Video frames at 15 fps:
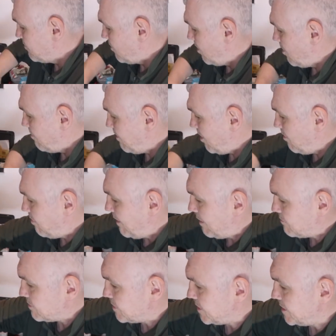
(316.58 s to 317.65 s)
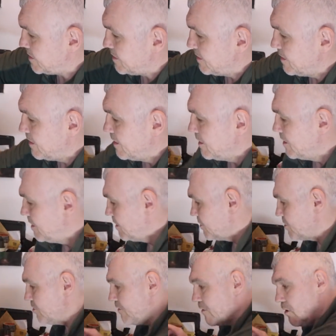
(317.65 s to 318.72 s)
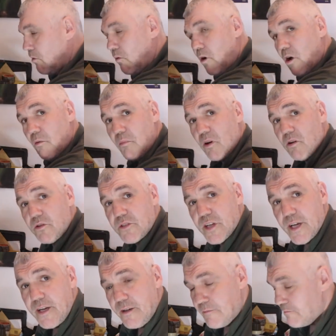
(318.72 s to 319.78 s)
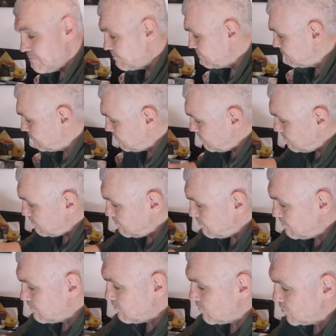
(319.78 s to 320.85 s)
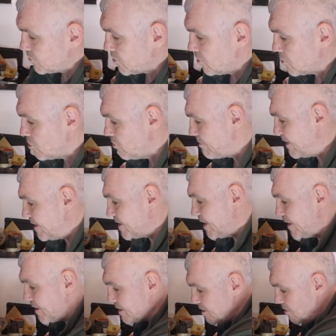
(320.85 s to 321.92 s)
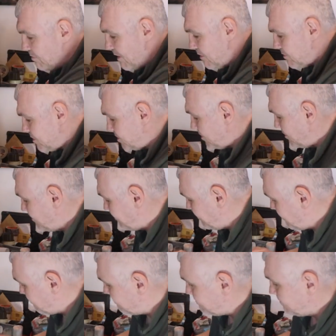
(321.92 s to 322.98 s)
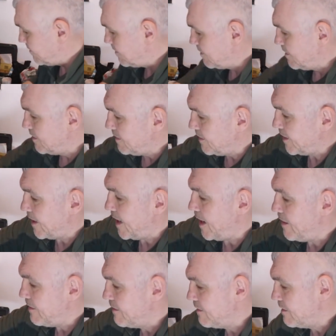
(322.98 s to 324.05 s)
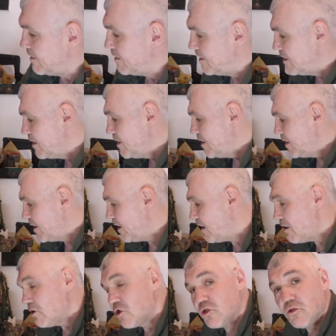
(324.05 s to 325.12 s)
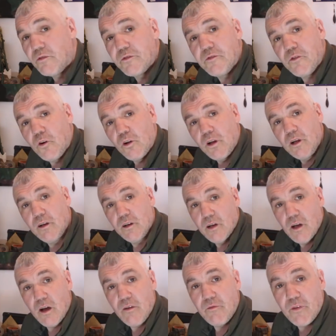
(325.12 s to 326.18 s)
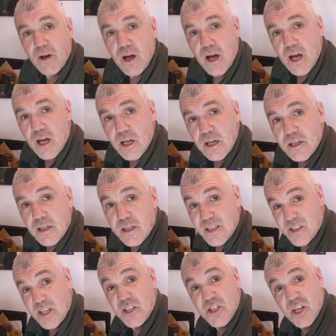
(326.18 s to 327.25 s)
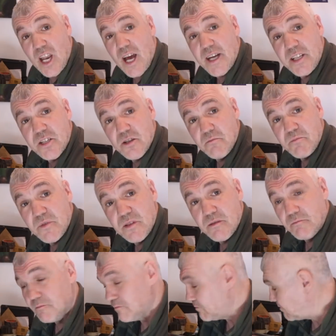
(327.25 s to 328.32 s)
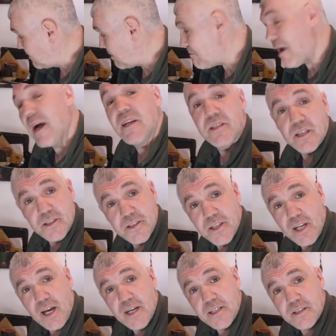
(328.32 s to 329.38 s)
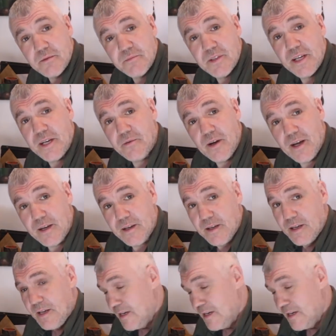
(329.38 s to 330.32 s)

are water bottle pouches. 2 have got water bottles in. One's got gubbins in. There's little pouches on the front. Again, yeah, stuffed full of essential items. Well, my essential items anyway.